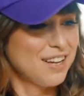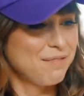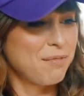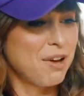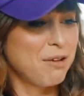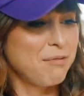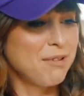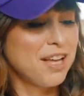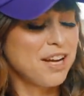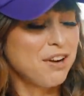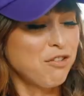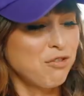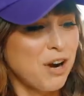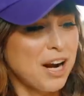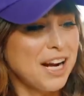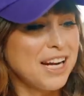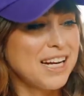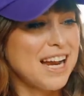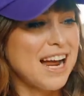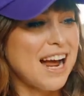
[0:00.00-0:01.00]
Maybe like
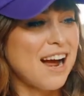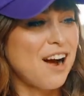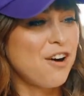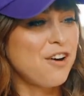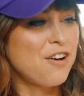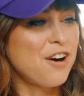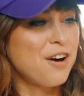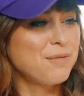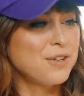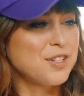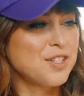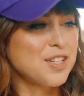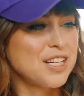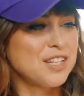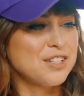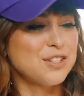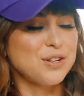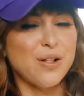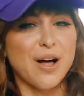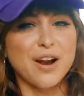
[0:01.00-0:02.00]
right now, I'm
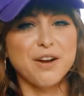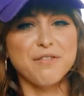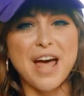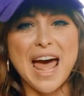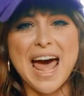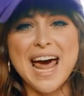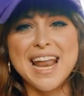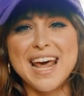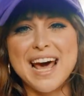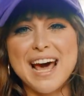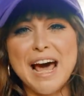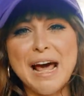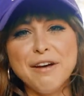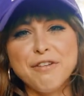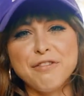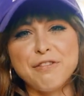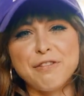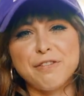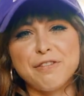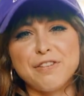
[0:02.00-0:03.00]
listening to a lot of NF